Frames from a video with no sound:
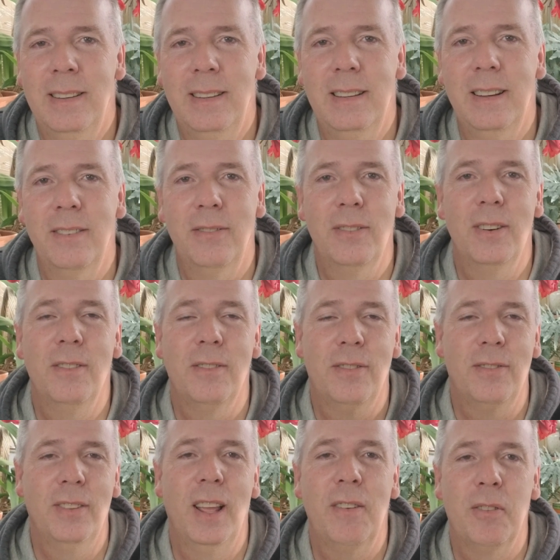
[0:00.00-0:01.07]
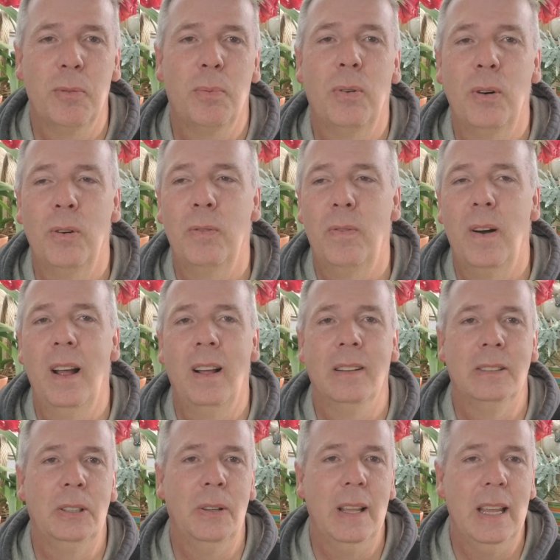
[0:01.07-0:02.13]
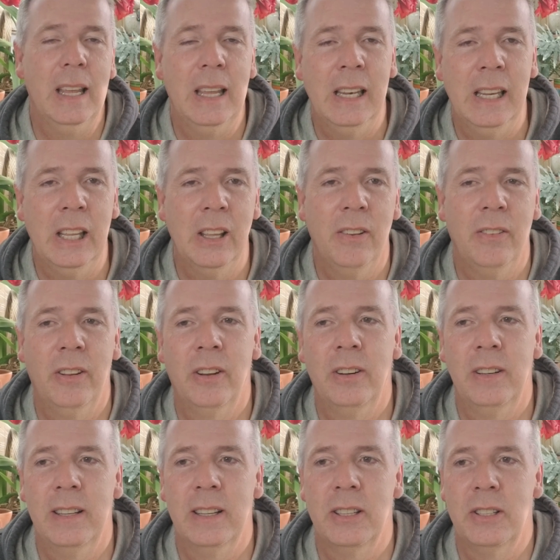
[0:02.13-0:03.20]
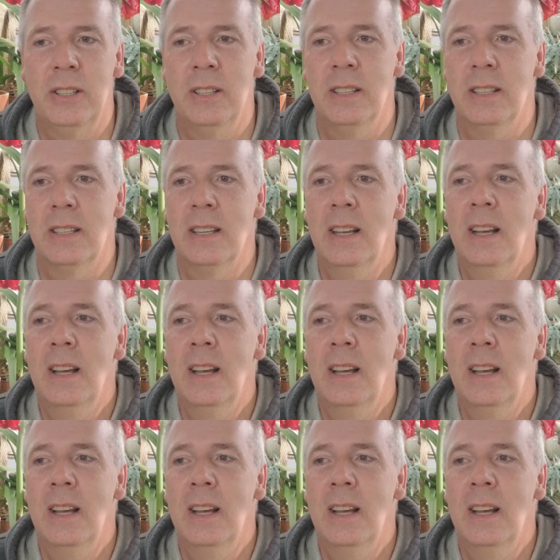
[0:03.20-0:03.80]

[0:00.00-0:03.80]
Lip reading: different flavor profile to any of your dishes.